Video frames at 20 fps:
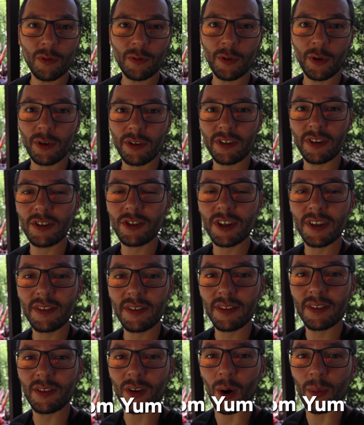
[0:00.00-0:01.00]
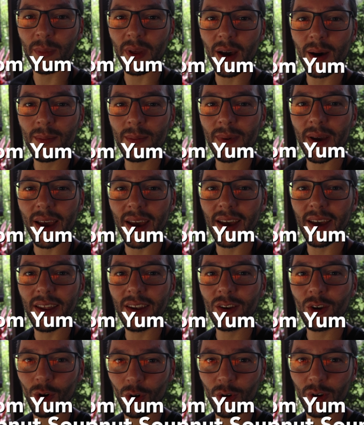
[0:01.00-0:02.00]
first dishes, tom yum
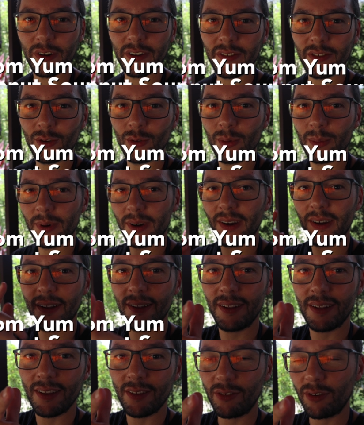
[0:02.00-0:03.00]
and coconut soup. Let's